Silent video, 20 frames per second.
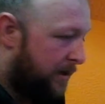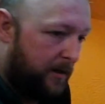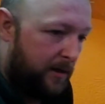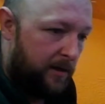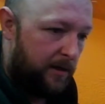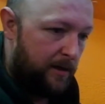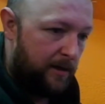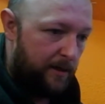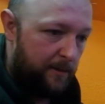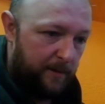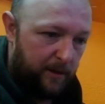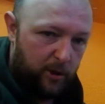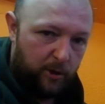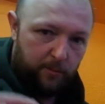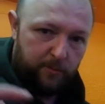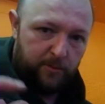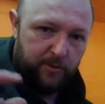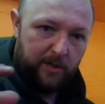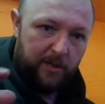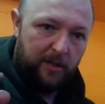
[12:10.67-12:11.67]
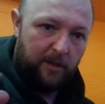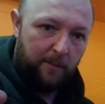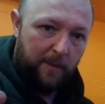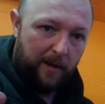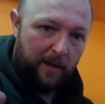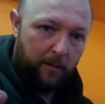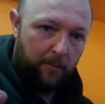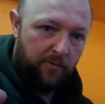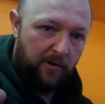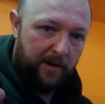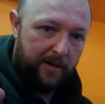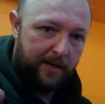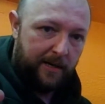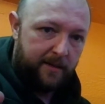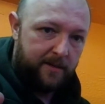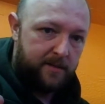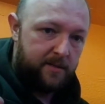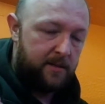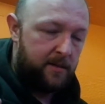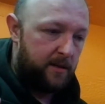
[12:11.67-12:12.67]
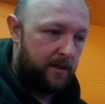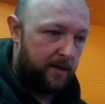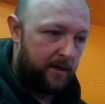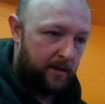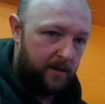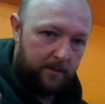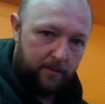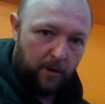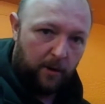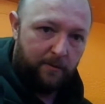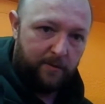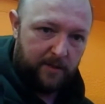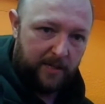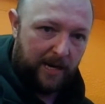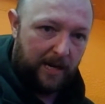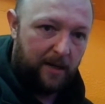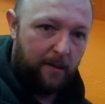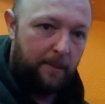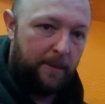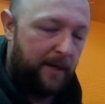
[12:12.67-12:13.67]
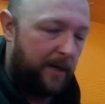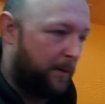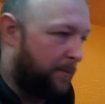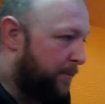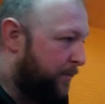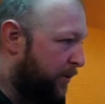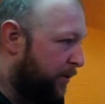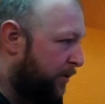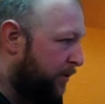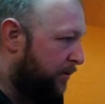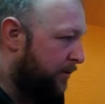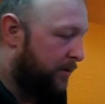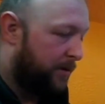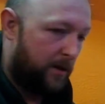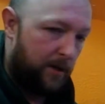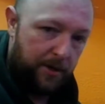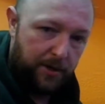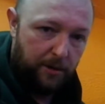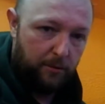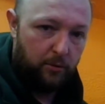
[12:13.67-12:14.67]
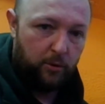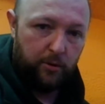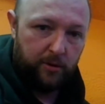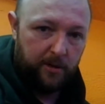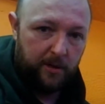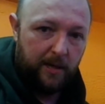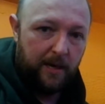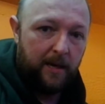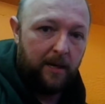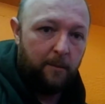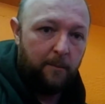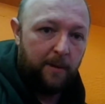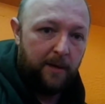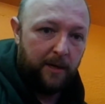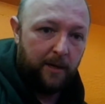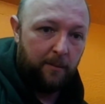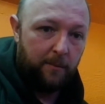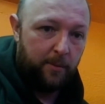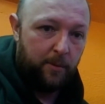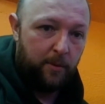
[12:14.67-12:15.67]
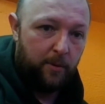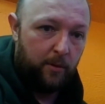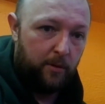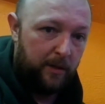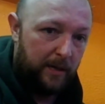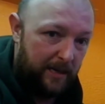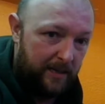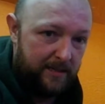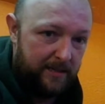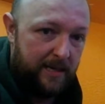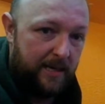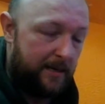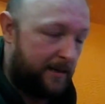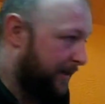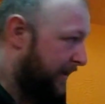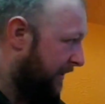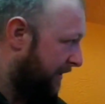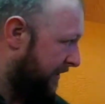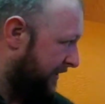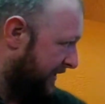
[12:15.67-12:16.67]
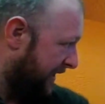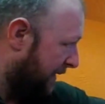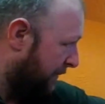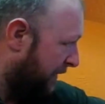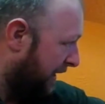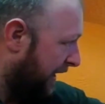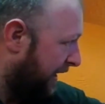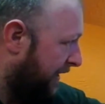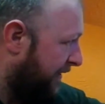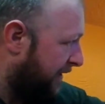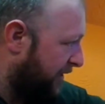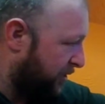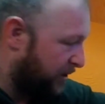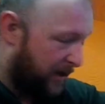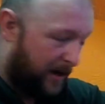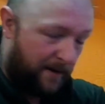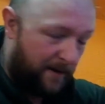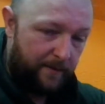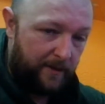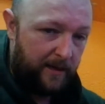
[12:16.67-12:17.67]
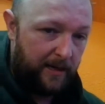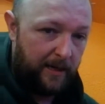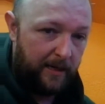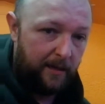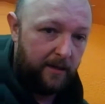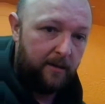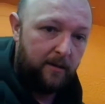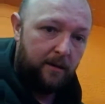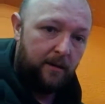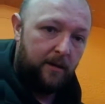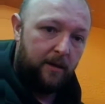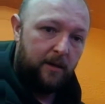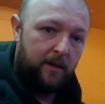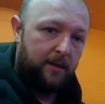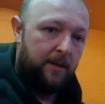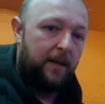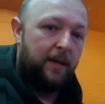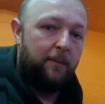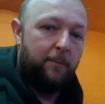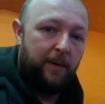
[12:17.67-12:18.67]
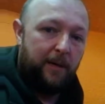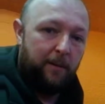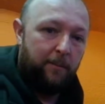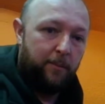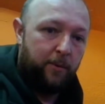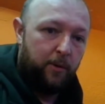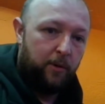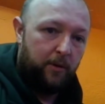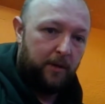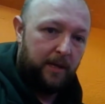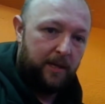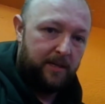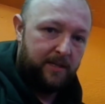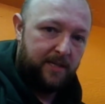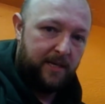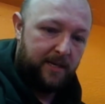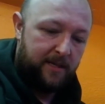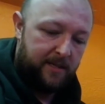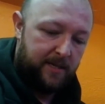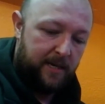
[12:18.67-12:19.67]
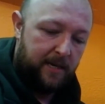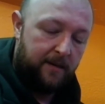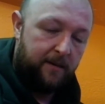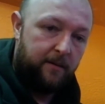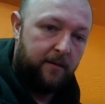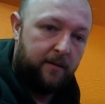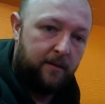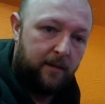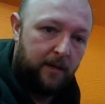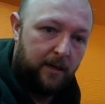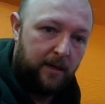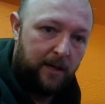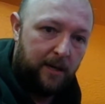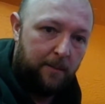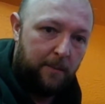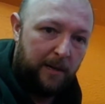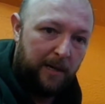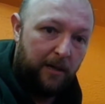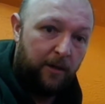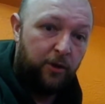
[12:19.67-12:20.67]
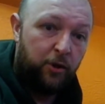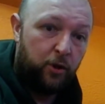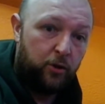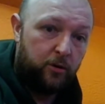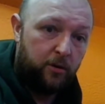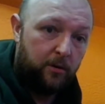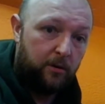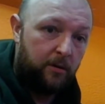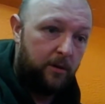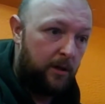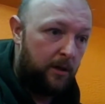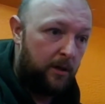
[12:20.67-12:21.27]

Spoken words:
It comes with little metal brackets, obviously aluminium pole, and you cut the aluminium pole exactly the same length as you have in here. The aluminium pole then sits in a little knuckle